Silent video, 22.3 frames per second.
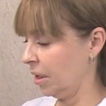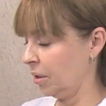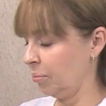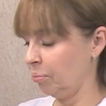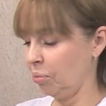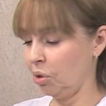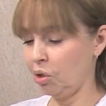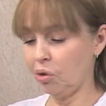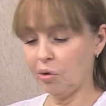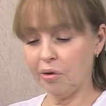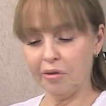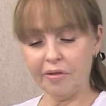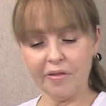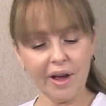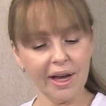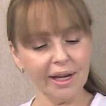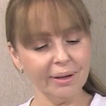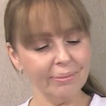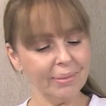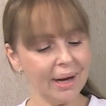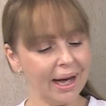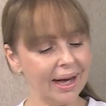the
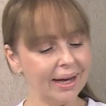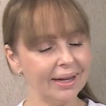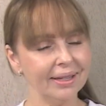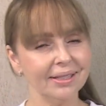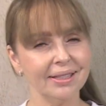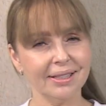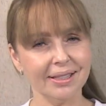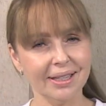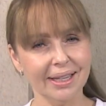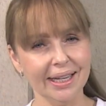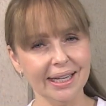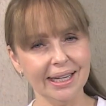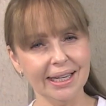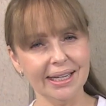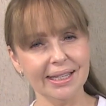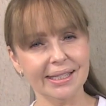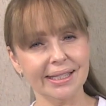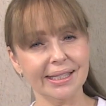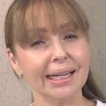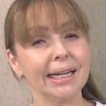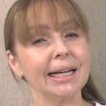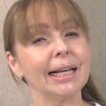purifying mask
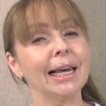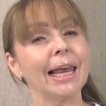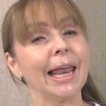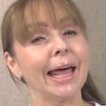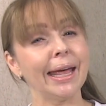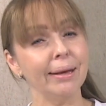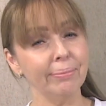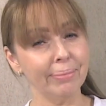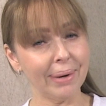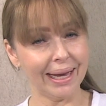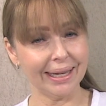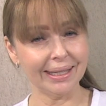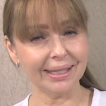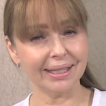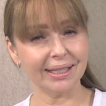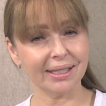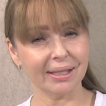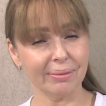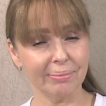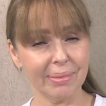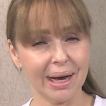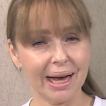is a
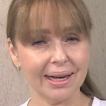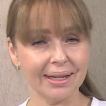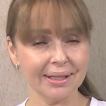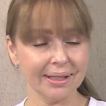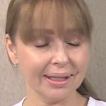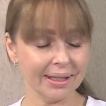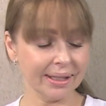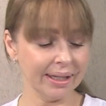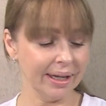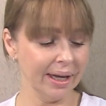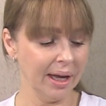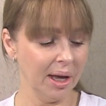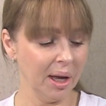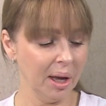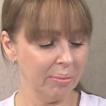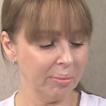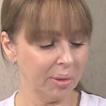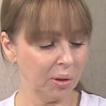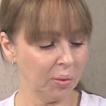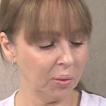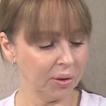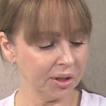clay-based mask,
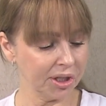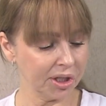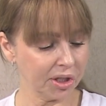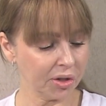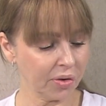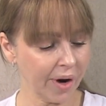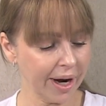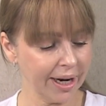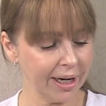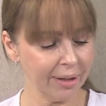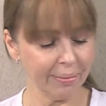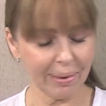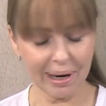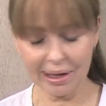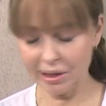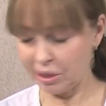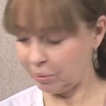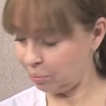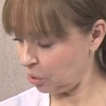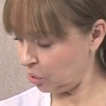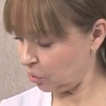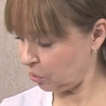but what's great about
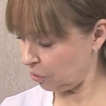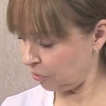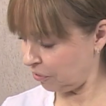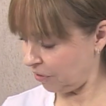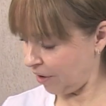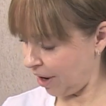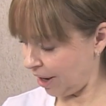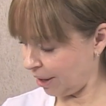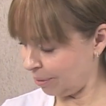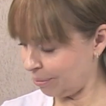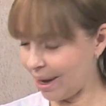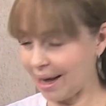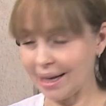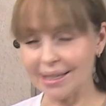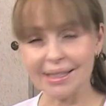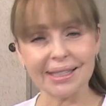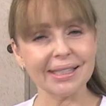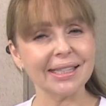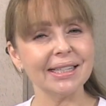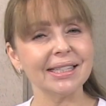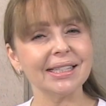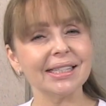the purifying
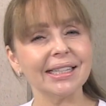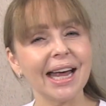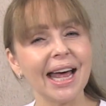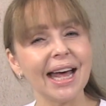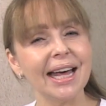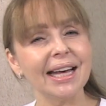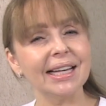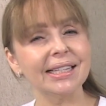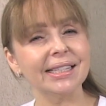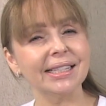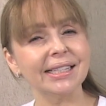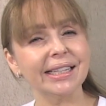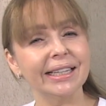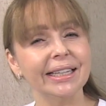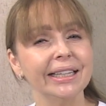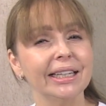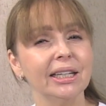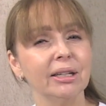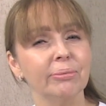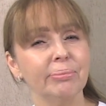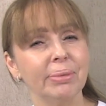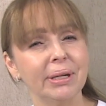mask is it has a
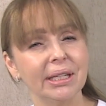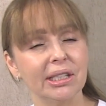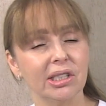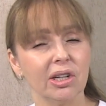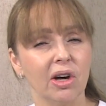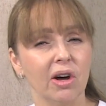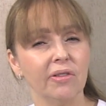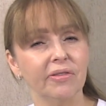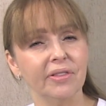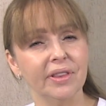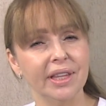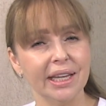little bit of